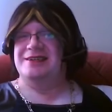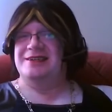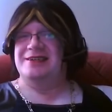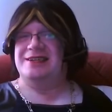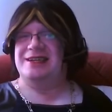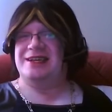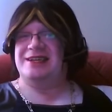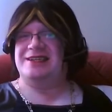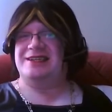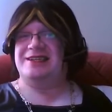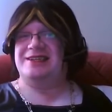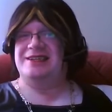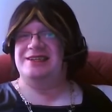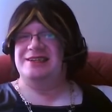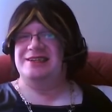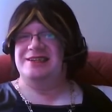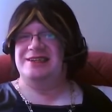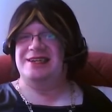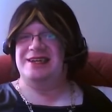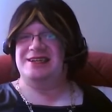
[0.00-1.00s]
Yes,
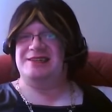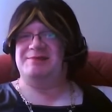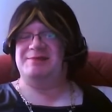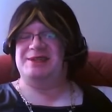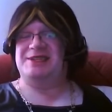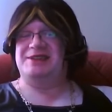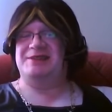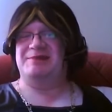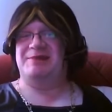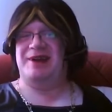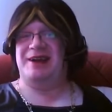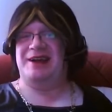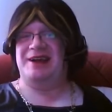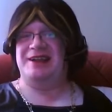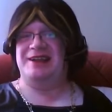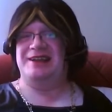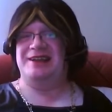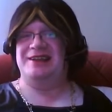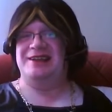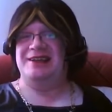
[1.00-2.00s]
yes, Mr.
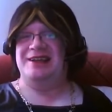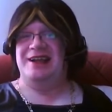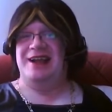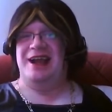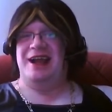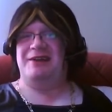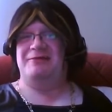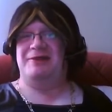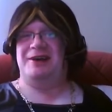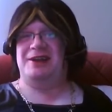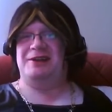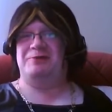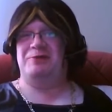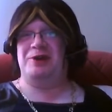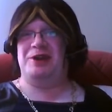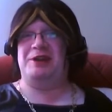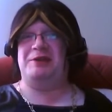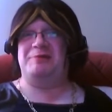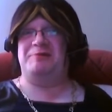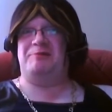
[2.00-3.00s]
Bond. I want
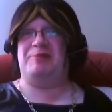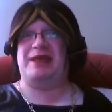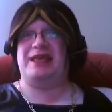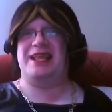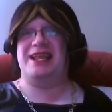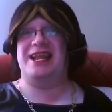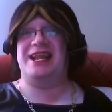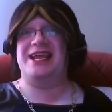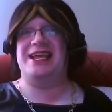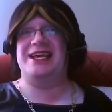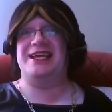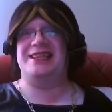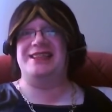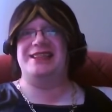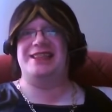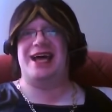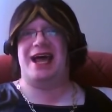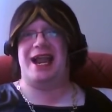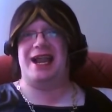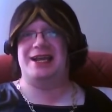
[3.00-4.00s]
one billion
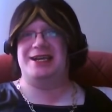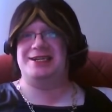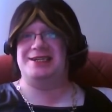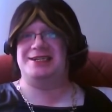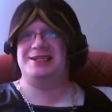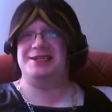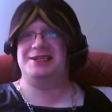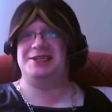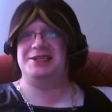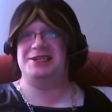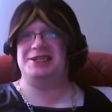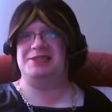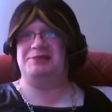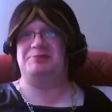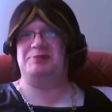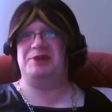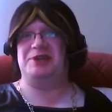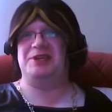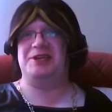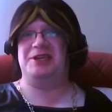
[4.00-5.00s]
dollars in gold
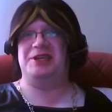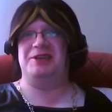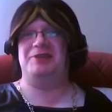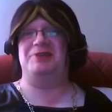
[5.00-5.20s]
bullion.